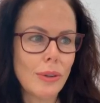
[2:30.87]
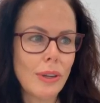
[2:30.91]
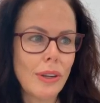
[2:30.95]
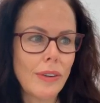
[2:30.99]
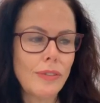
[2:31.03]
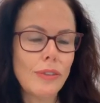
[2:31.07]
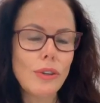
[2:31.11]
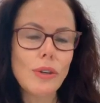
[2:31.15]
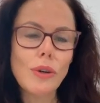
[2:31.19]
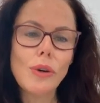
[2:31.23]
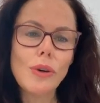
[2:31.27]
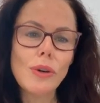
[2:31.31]

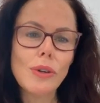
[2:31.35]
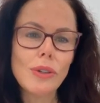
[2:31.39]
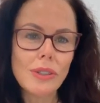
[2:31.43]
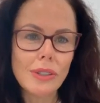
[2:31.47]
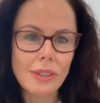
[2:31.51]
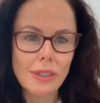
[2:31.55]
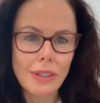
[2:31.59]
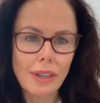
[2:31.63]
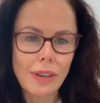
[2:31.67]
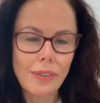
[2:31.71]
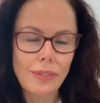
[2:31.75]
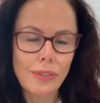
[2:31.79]
if
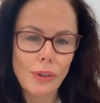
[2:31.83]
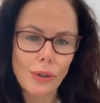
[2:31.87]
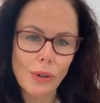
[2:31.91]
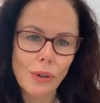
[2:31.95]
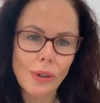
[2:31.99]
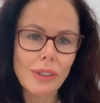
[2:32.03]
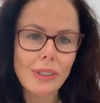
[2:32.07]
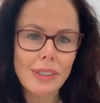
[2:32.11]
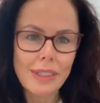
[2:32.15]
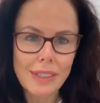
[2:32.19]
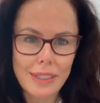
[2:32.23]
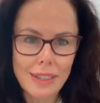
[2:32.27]

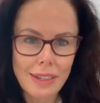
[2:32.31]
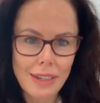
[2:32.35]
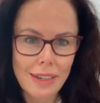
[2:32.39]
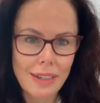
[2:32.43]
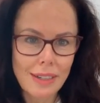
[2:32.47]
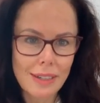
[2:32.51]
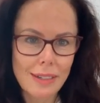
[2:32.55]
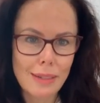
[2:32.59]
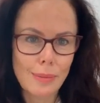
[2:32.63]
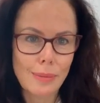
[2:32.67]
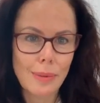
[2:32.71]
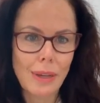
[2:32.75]
you're
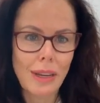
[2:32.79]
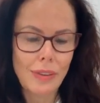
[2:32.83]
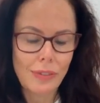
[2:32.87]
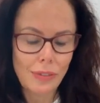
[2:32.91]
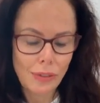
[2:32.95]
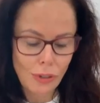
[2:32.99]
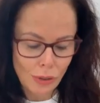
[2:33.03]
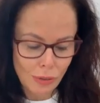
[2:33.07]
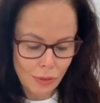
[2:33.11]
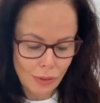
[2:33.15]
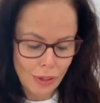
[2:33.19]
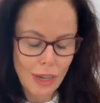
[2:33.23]
listening to me,
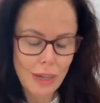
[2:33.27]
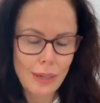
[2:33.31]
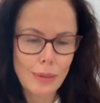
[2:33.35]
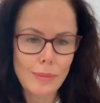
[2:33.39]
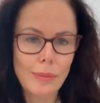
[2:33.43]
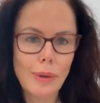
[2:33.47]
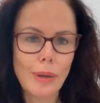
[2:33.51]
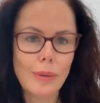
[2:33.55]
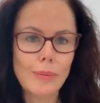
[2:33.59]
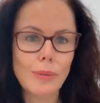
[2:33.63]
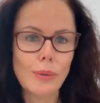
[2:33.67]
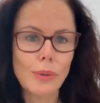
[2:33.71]
if you're
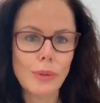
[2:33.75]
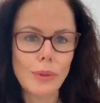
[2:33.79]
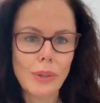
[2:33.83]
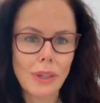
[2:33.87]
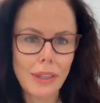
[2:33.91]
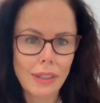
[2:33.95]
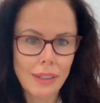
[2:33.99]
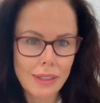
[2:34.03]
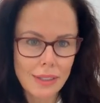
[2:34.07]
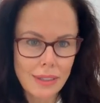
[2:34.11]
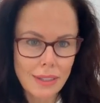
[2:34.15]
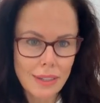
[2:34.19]
reading my book
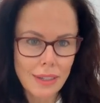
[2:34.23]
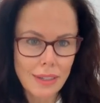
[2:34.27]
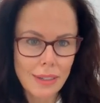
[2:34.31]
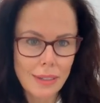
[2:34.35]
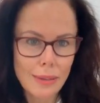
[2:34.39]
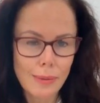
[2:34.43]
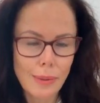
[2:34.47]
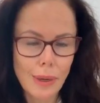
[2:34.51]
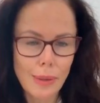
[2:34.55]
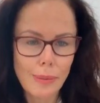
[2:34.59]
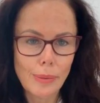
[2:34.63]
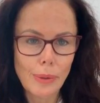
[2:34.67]
and listening
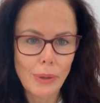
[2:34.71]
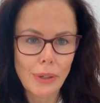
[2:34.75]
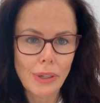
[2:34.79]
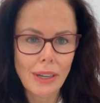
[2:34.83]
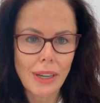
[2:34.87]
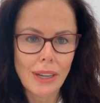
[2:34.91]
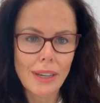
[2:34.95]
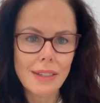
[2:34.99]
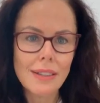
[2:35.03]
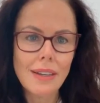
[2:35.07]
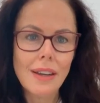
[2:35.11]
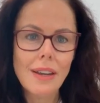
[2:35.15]
to my
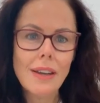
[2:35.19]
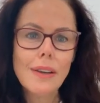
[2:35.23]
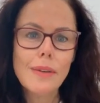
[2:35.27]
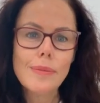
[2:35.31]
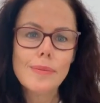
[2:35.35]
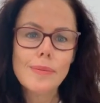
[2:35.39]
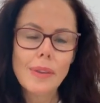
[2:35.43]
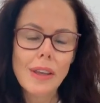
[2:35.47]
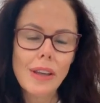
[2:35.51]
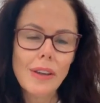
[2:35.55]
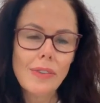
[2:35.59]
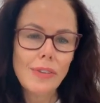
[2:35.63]
podcast,
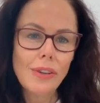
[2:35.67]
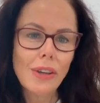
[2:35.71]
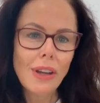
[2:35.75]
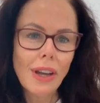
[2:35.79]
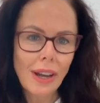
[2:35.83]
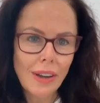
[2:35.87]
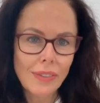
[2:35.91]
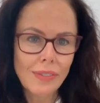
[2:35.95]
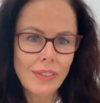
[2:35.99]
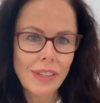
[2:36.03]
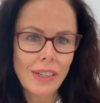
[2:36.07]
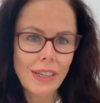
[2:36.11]
if you
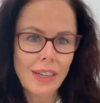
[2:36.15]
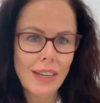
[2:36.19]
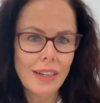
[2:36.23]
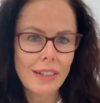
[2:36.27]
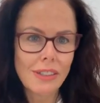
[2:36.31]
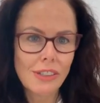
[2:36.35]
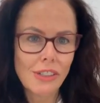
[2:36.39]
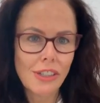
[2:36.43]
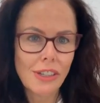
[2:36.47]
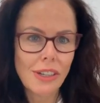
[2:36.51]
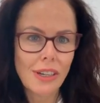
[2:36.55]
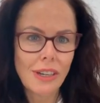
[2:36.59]
haven't yet
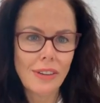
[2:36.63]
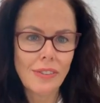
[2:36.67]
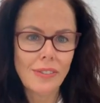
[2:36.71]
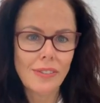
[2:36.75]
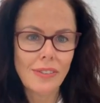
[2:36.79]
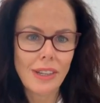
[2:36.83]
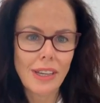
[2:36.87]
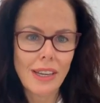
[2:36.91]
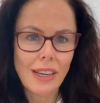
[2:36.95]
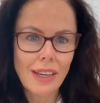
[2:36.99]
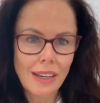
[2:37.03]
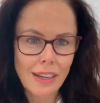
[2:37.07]

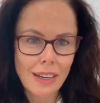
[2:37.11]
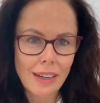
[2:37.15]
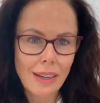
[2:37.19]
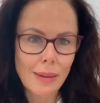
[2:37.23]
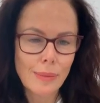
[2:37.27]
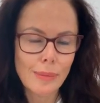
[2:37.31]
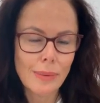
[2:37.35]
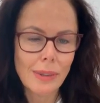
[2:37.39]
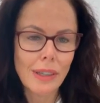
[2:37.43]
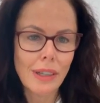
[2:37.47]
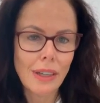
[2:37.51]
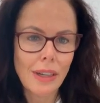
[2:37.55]
achieved the
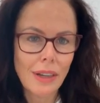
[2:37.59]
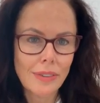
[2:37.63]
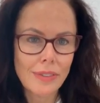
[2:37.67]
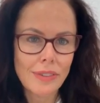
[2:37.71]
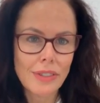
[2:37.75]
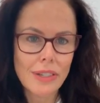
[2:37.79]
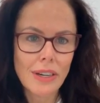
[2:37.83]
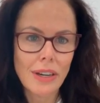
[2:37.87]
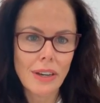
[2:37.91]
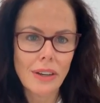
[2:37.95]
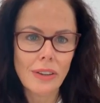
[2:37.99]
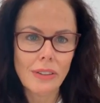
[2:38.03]
income and
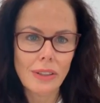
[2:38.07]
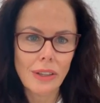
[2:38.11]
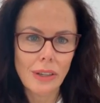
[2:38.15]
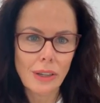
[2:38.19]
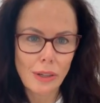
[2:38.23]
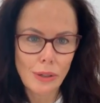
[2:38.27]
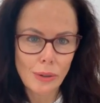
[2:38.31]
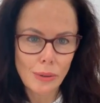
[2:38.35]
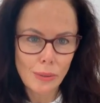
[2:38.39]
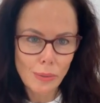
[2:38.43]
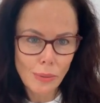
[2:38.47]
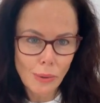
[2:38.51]
lifestyle
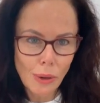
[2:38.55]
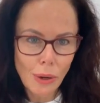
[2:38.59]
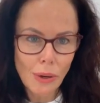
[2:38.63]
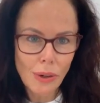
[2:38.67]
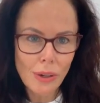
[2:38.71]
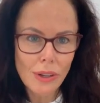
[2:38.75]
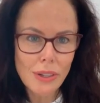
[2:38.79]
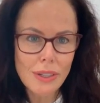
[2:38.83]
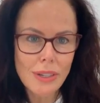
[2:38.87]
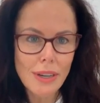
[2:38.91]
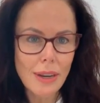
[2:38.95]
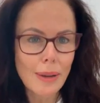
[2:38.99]
that you
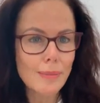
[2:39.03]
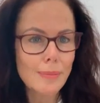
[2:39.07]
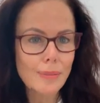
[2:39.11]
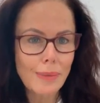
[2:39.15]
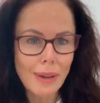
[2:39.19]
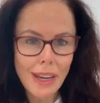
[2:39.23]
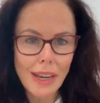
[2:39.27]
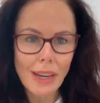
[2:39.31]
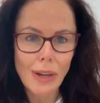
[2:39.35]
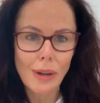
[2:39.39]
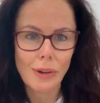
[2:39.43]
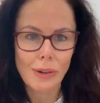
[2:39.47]
want, and
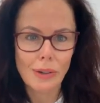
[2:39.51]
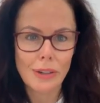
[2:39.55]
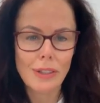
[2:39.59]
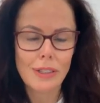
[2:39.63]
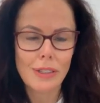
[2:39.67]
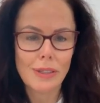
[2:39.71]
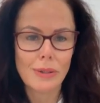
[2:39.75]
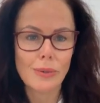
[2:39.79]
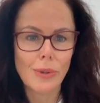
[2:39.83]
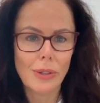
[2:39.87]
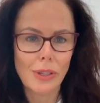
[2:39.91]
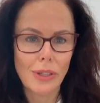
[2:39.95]
be
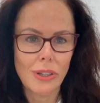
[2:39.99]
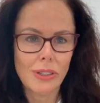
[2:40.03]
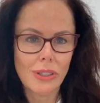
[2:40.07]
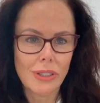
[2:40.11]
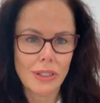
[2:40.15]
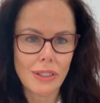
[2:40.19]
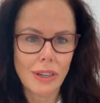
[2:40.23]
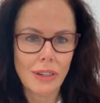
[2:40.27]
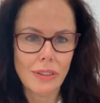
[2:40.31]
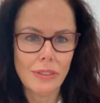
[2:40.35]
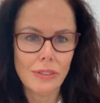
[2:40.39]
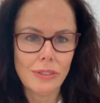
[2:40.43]
honest with
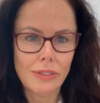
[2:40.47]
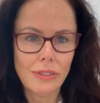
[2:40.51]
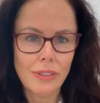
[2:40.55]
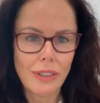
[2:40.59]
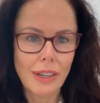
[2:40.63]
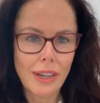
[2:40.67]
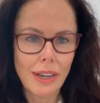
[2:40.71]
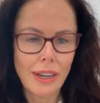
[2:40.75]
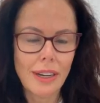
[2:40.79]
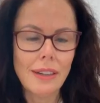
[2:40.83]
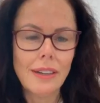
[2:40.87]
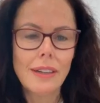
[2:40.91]
yourself,
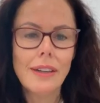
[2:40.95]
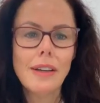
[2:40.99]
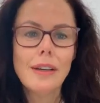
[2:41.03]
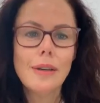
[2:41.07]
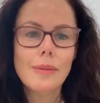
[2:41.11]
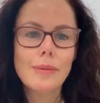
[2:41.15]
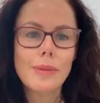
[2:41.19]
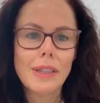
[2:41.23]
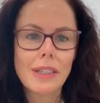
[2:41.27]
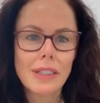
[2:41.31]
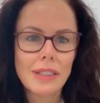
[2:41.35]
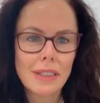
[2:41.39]
yeah,
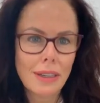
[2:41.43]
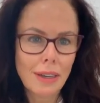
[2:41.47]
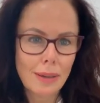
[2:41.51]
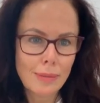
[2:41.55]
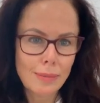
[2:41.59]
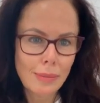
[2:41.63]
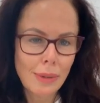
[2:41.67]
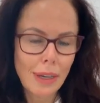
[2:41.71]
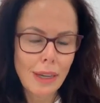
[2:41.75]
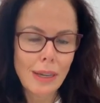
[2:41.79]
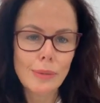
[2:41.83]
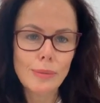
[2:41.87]
because
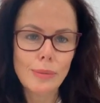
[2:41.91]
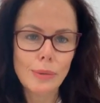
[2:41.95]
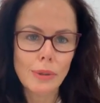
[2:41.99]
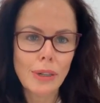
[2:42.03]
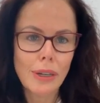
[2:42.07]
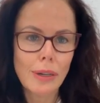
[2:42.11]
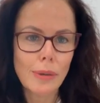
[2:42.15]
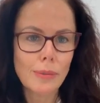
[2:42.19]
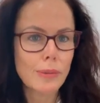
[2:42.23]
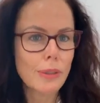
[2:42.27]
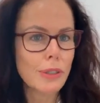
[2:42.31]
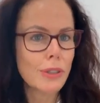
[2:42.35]
I meet
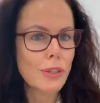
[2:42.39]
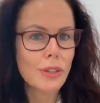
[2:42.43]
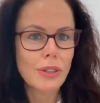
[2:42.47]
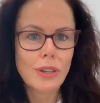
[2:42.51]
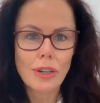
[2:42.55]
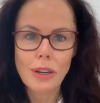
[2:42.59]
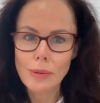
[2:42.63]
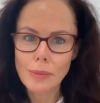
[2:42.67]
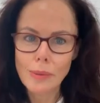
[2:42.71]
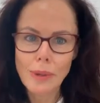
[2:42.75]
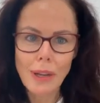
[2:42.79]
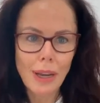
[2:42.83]
bookkeepers who
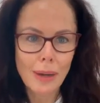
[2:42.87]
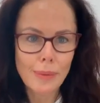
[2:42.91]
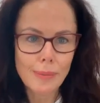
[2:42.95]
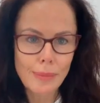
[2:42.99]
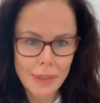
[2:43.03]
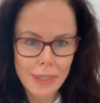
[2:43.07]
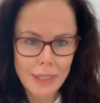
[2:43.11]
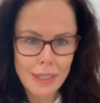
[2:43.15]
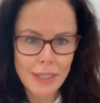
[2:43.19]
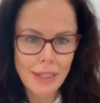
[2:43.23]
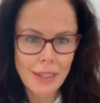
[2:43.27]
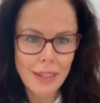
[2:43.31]
tell me how
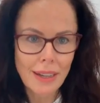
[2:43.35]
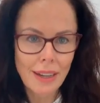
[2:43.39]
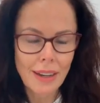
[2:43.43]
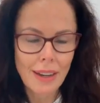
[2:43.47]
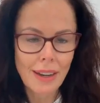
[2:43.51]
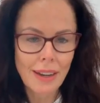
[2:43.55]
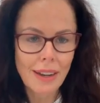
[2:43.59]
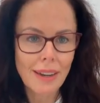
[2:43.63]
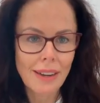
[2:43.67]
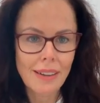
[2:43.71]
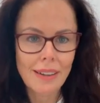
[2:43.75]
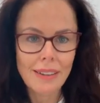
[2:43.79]
busy they
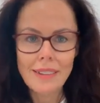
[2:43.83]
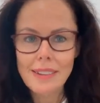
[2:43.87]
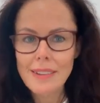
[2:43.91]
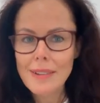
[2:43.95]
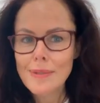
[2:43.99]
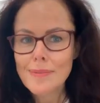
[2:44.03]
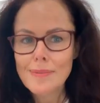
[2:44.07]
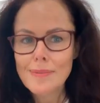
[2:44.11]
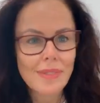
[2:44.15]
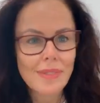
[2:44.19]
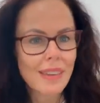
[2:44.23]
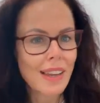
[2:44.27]
are,
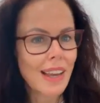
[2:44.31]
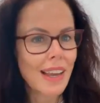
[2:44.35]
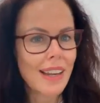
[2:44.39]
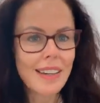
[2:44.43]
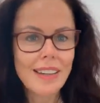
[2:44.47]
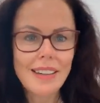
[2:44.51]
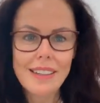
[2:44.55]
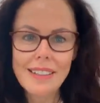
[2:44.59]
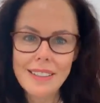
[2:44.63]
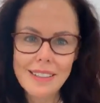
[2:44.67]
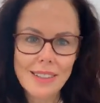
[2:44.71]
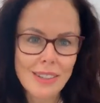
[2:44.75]
and
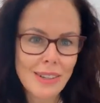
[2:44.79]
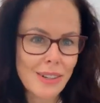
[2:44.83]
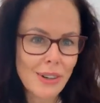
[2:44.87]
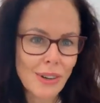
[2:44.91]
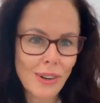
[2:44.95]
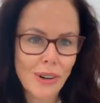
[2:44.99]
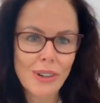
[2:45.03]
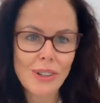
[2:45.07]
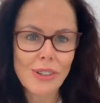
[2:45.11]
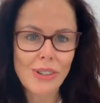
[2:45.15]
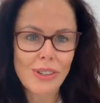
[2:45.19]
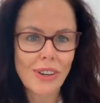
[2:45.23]
it is
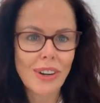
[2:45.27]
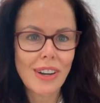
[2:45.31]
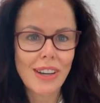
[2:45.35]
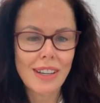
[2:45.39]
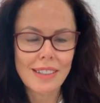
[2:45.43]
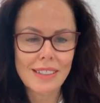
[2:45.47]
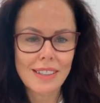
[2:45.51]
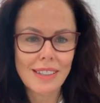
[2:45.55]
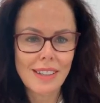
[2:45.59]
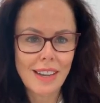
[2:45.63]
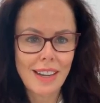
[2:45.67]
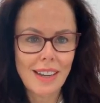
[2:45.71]
not
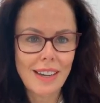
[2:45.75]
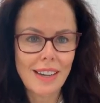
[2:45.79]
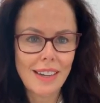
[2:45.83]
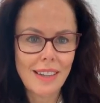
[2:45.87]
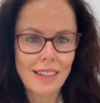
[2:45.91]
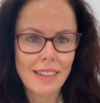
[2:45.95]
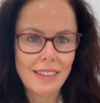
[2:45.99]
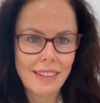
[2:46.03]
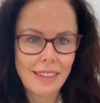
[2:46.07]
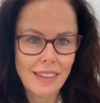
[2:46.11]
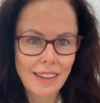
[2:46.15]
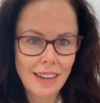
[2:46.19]

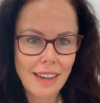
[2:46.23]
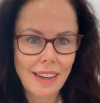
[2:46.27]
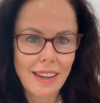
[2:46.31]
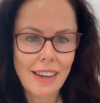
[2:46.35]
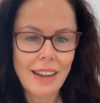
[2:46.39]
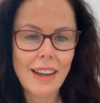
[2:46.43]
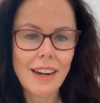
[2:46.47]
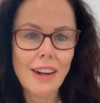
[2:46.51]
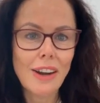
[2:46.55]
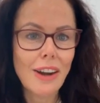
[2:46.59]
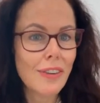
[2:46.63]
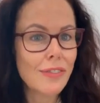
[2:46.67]
translating,
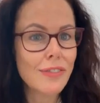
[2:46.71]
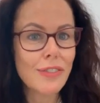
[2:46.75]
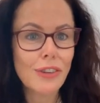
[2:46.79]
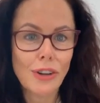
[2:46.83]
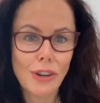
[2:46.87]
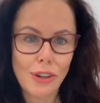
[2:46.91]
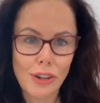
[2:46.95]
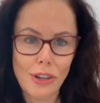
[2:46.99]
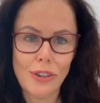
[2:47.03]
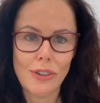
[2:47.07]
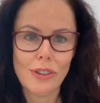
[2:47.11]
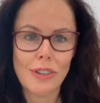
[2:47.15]
yeah, and I've
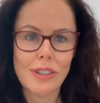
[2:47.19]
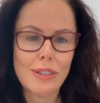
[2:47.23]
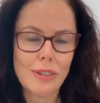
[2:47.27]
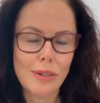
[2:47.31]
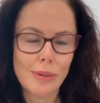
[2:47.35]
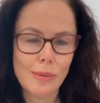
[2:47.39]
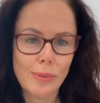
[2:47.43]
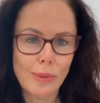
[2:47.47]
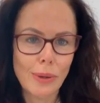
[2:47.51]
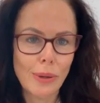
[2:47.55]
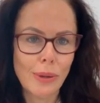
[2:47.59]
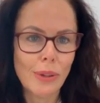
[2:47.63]
got a
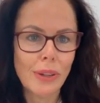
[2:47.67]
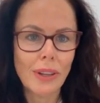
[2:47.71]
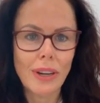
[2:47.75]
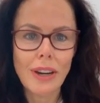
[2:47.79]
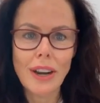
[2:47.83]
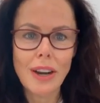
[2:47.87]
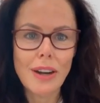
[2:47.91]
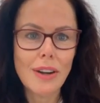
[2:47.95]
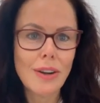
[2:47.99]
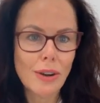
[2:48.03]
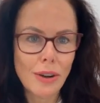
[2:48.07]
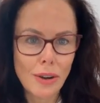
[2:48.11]
crystal ball
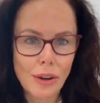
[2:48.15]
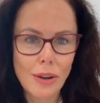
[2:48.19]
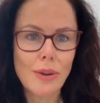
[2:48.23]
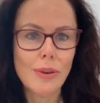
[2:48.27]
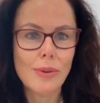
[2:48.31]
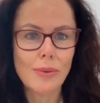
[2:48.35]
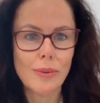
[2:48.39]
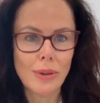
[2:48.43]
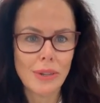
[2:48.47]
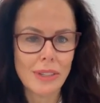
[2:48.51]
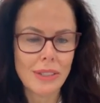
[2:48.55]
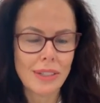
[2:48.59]
and I
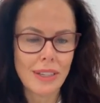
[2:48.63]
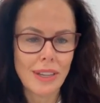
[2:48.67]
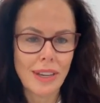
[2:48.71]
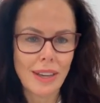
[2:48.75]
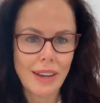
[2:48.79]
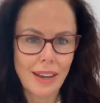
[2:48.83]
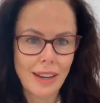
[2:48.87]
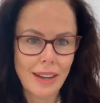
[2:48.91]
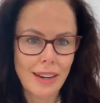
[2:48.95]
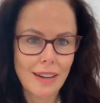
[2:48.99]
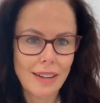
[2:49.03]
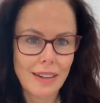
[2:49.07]
know what's
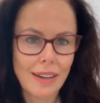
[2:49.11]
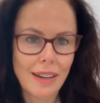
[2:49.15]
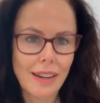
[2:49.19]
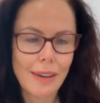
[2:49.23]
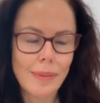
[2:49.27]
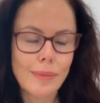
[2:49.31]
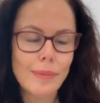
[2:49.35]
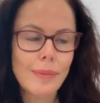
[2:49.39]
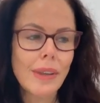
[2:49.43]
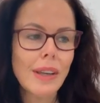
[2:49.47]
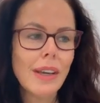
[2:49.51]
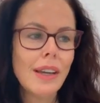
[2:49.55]
ahead,
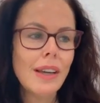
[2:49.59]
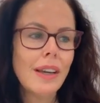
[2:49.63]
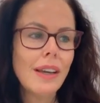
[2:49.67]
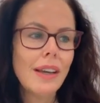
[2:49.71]
yeah.